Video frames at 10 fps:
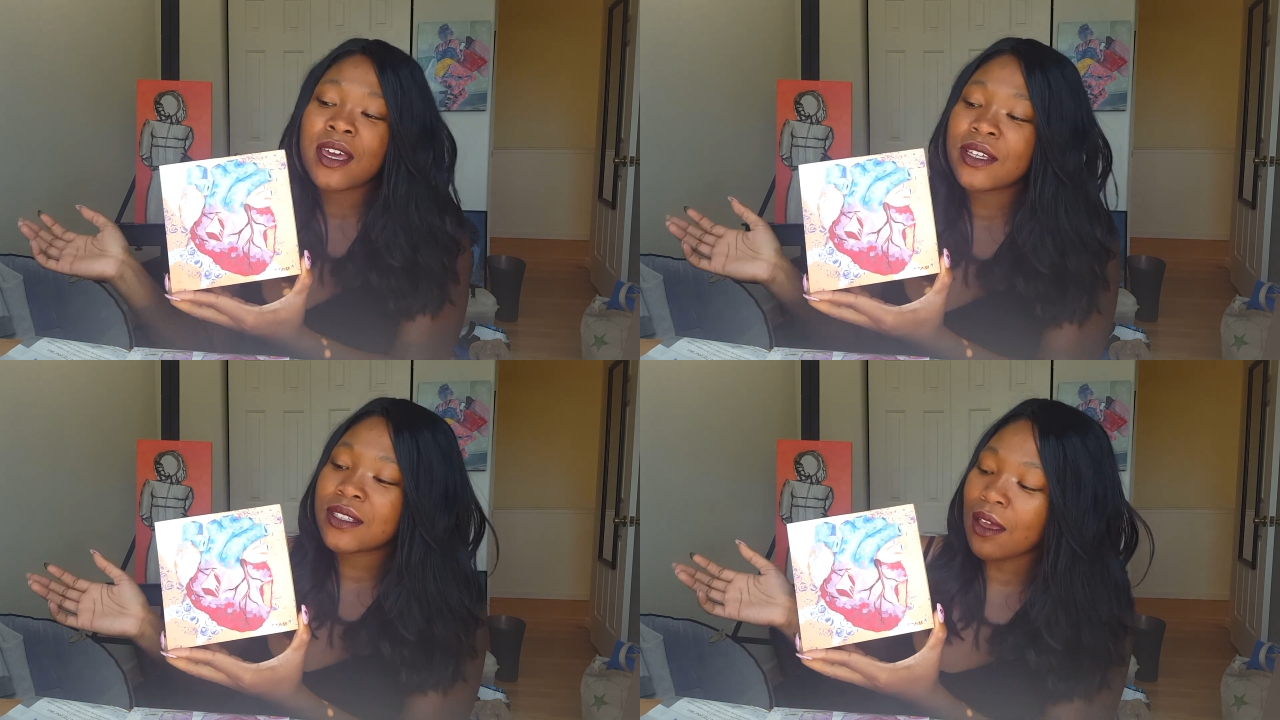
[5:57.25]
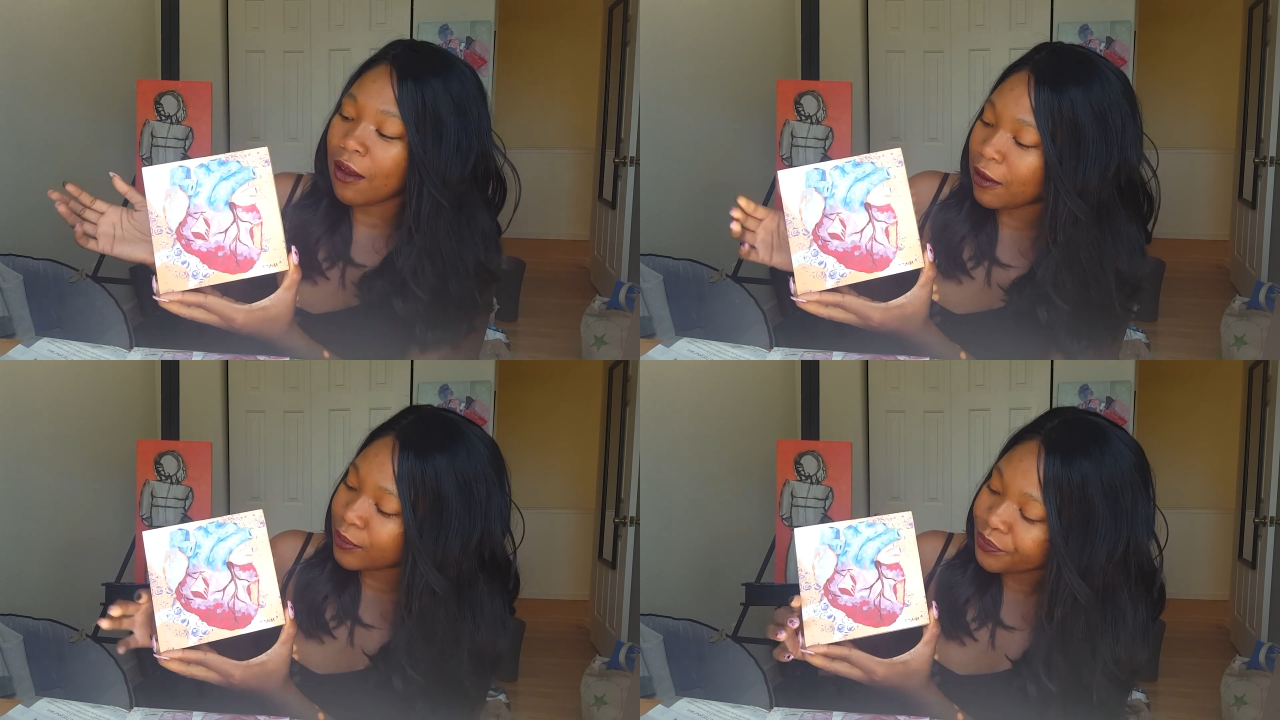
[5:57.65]

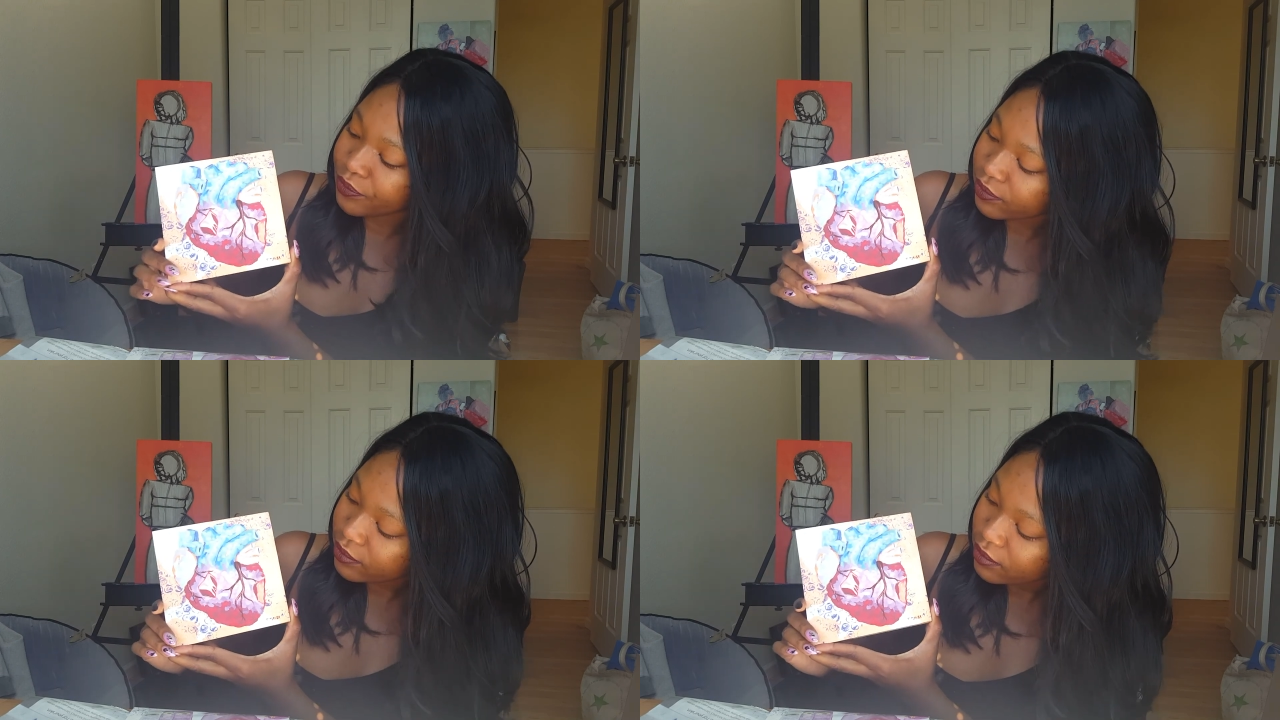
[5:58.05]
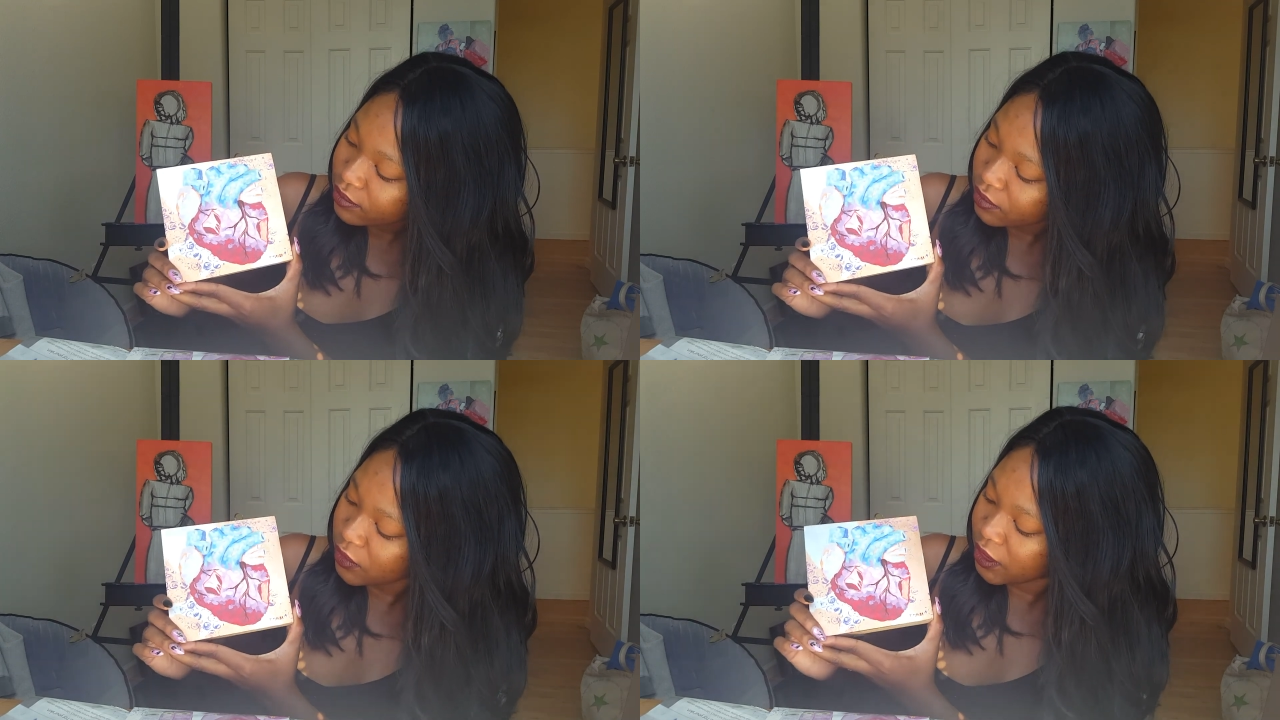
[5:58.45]
So
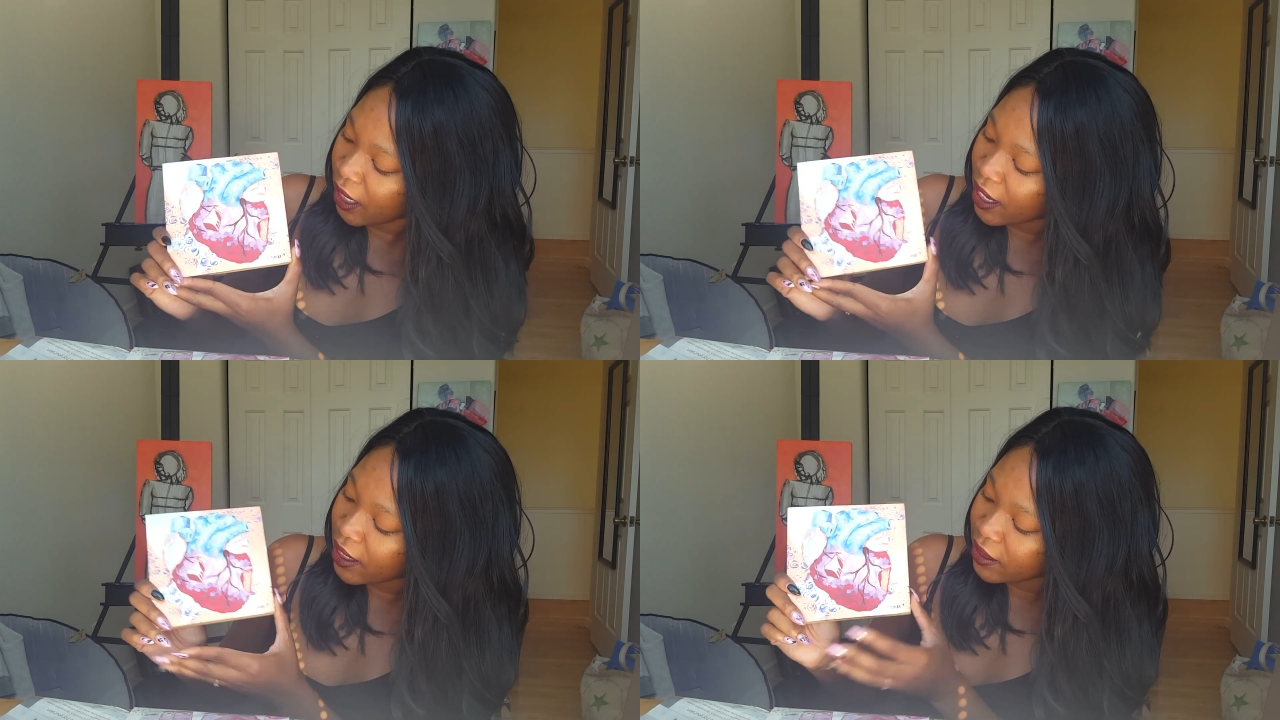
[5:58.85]
yeah,